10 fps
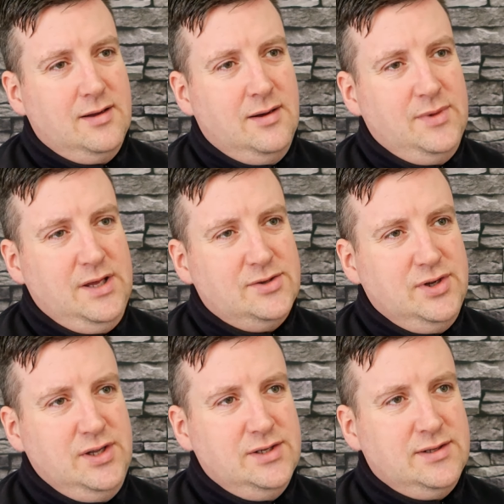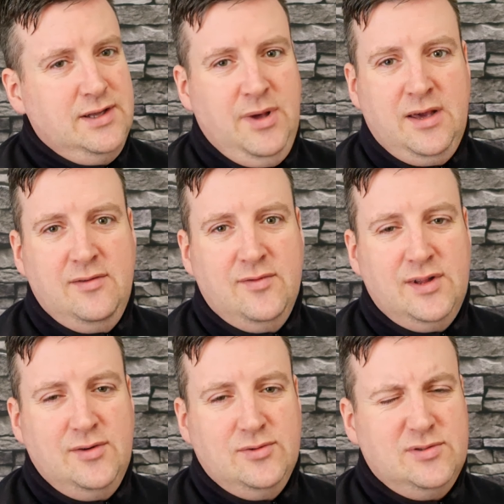I'm no stranger to making
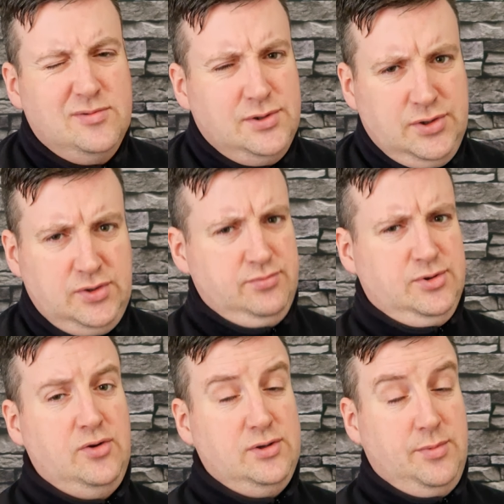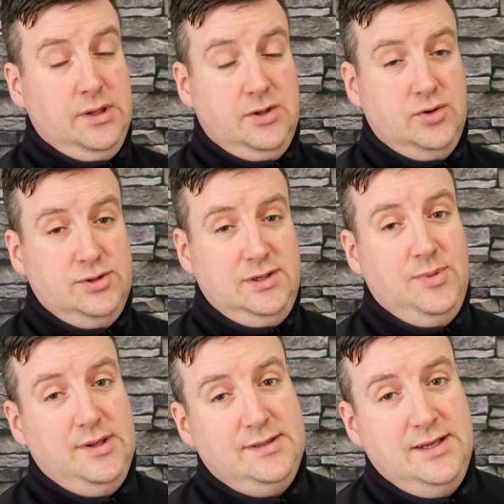videos, which sounds a bit dodgy,
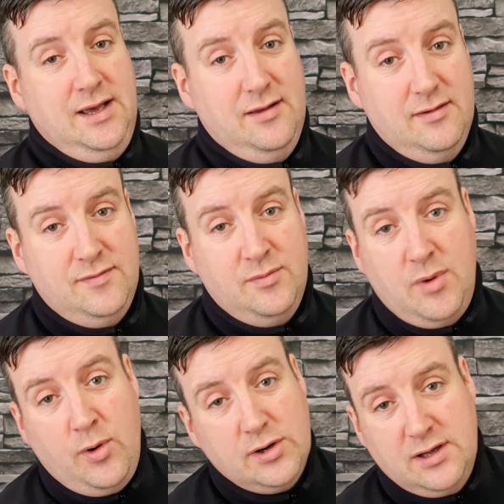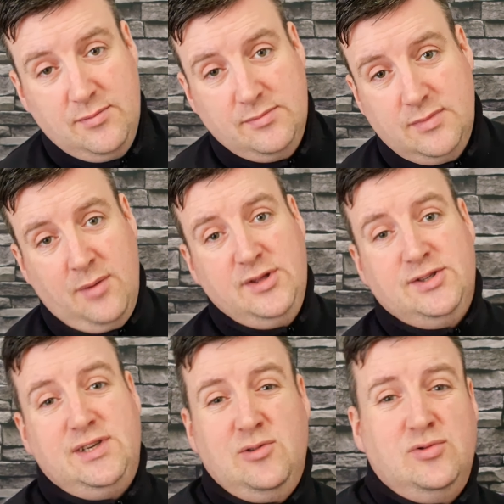but for my work, I'm in
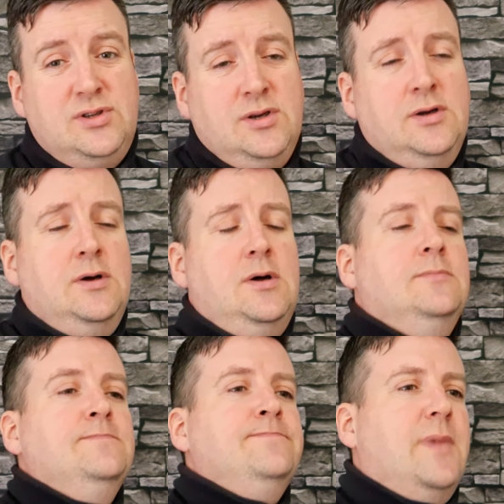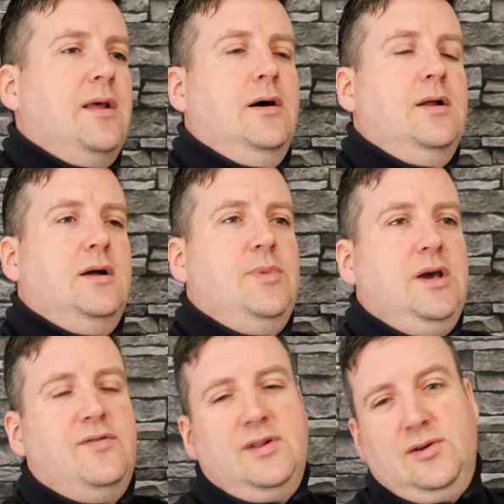sales. I
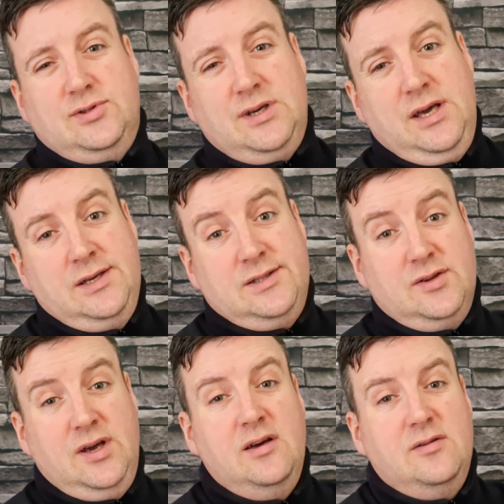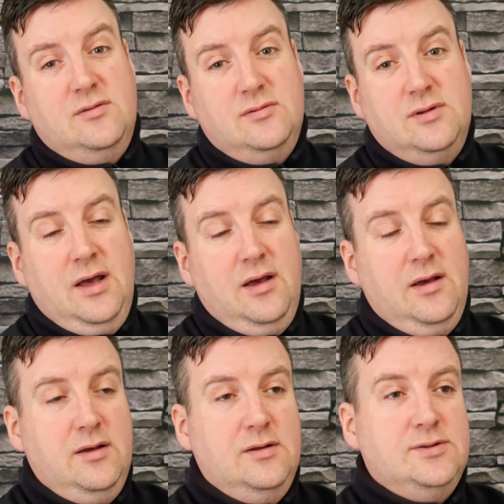make videos occasionally,
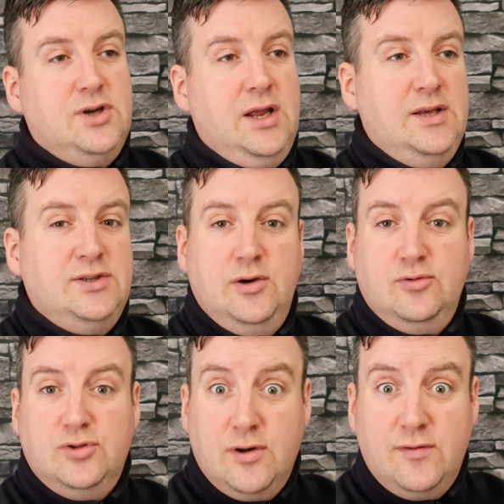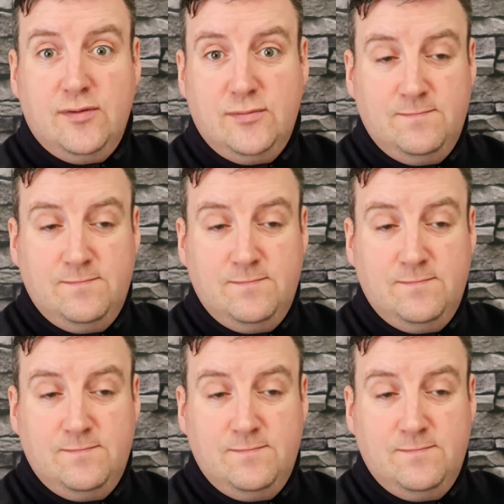trying to sell stuff.